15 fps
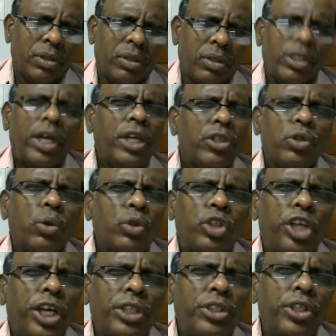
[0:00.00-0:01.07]
there is no
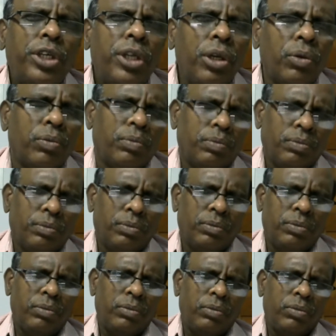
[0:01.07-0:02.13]
change in you.
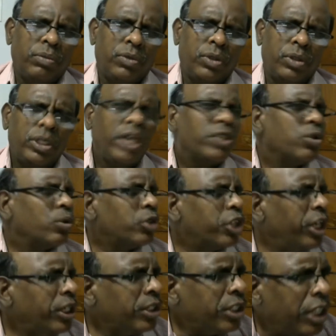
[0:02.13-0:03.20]
There is no
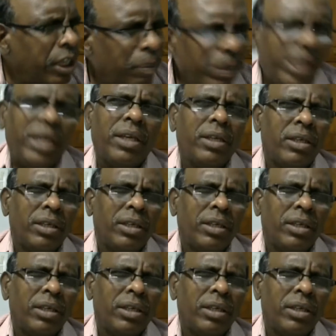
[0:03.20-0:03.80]
change in me.